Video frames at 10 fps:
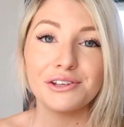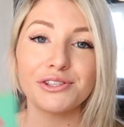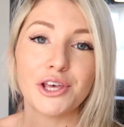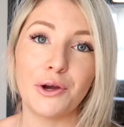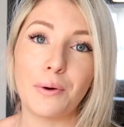
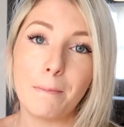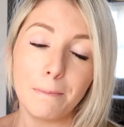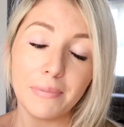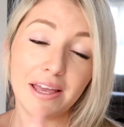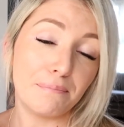So
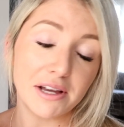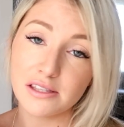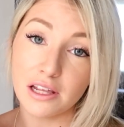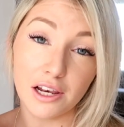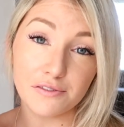he, my
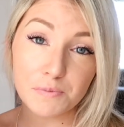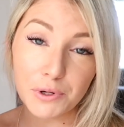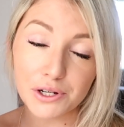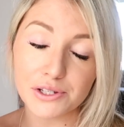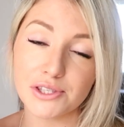son loves
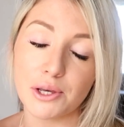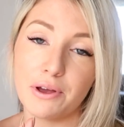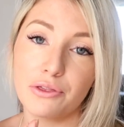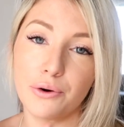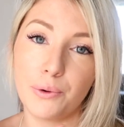books, so
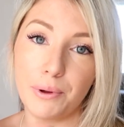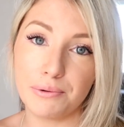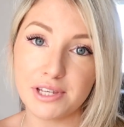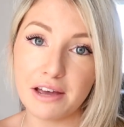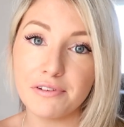I thought we
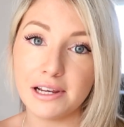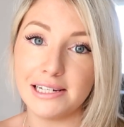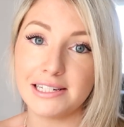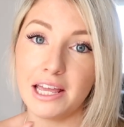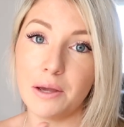will
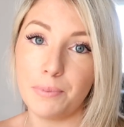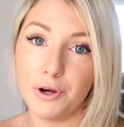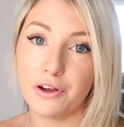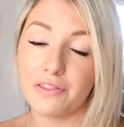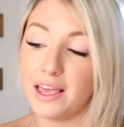definitely take a
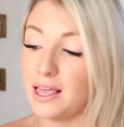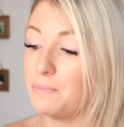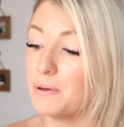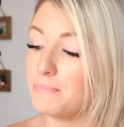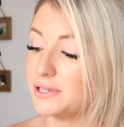book. They
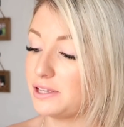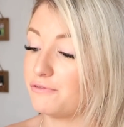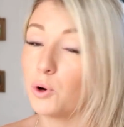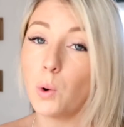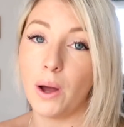keep him busy
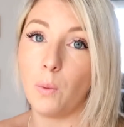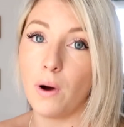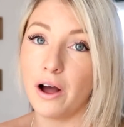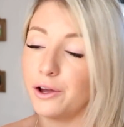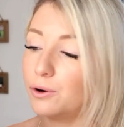for quite a
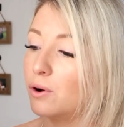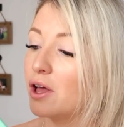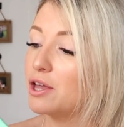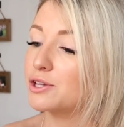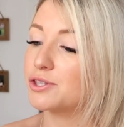while.
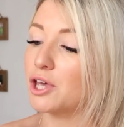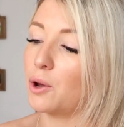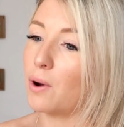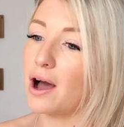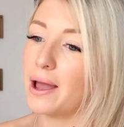
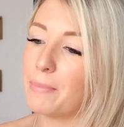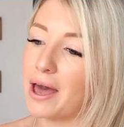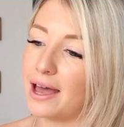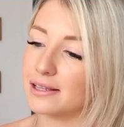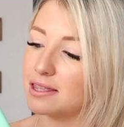So I
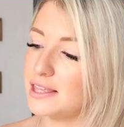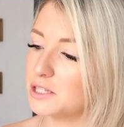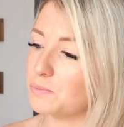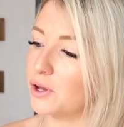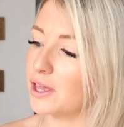packed
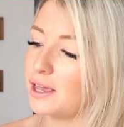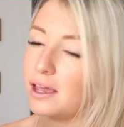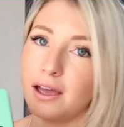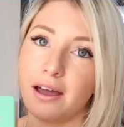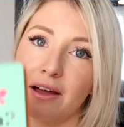this book
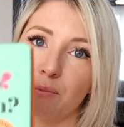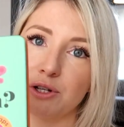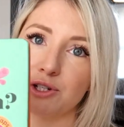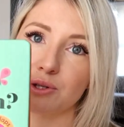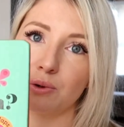here,
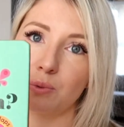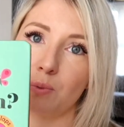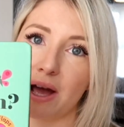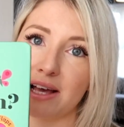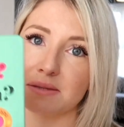which is called
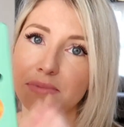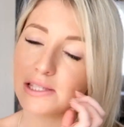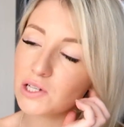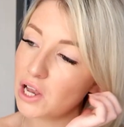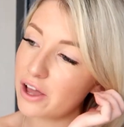Where's
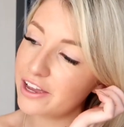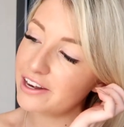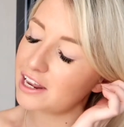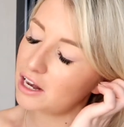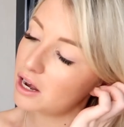Mister Lion?
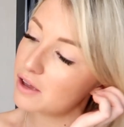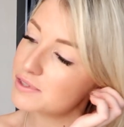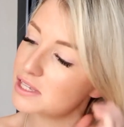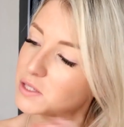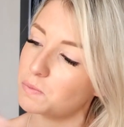He
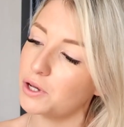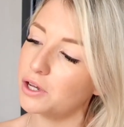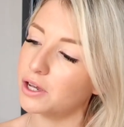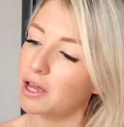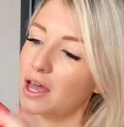loves this
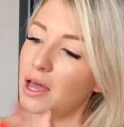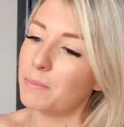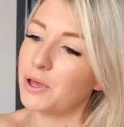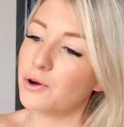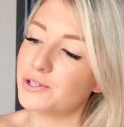book
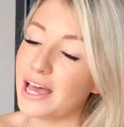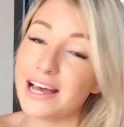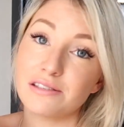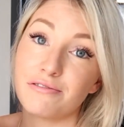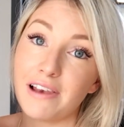because it
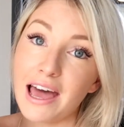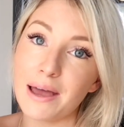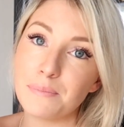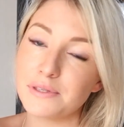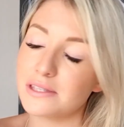has
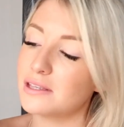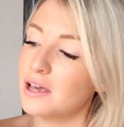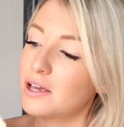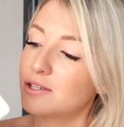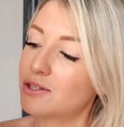flaps.
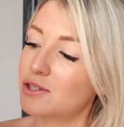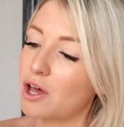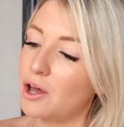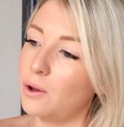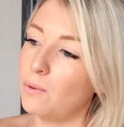So
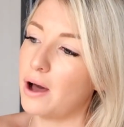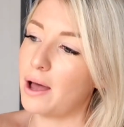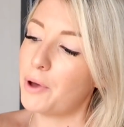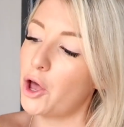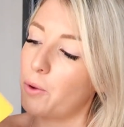
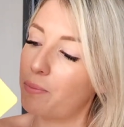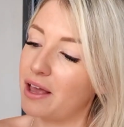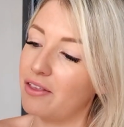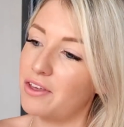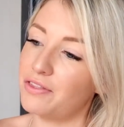I'm
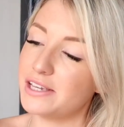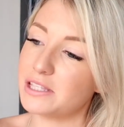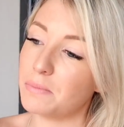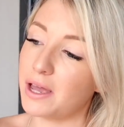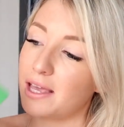hoping that
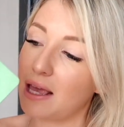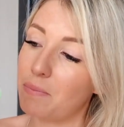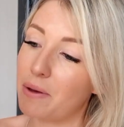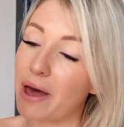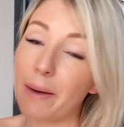this might
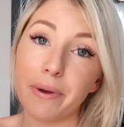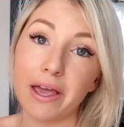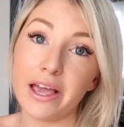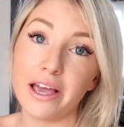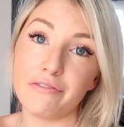keep him
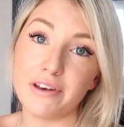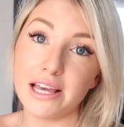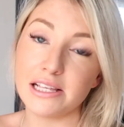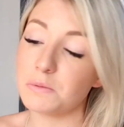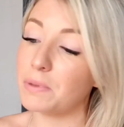happy if
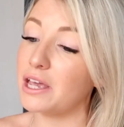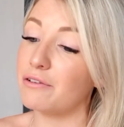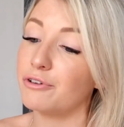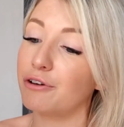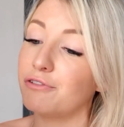needs be
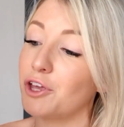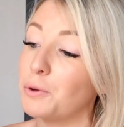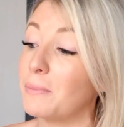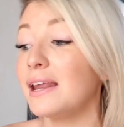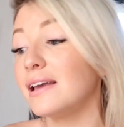for a
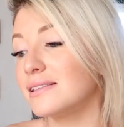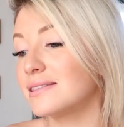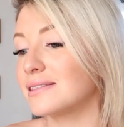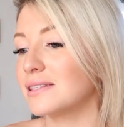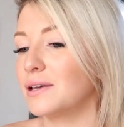few
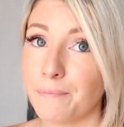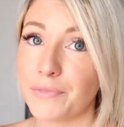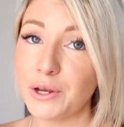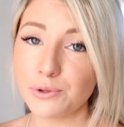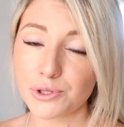minutes.
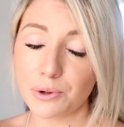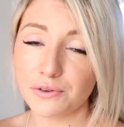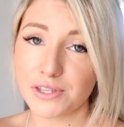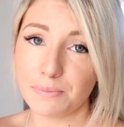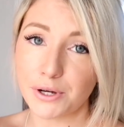And also
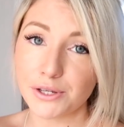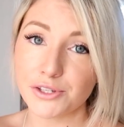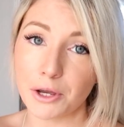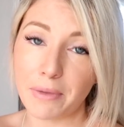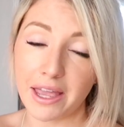obviously books
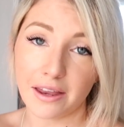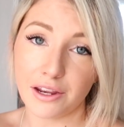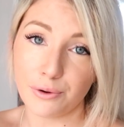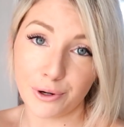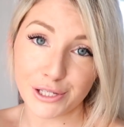don't make any
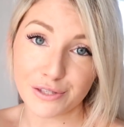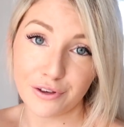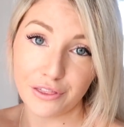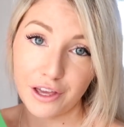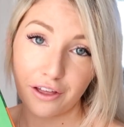noise
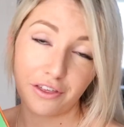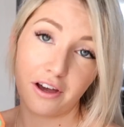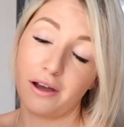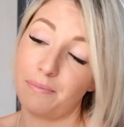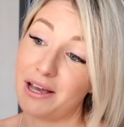for the
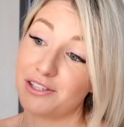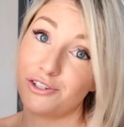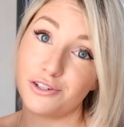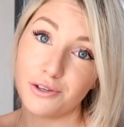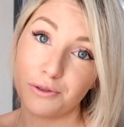other
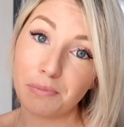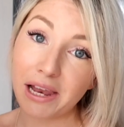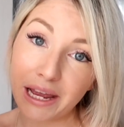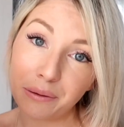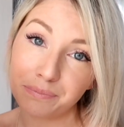passengers on the
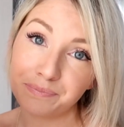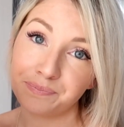plane.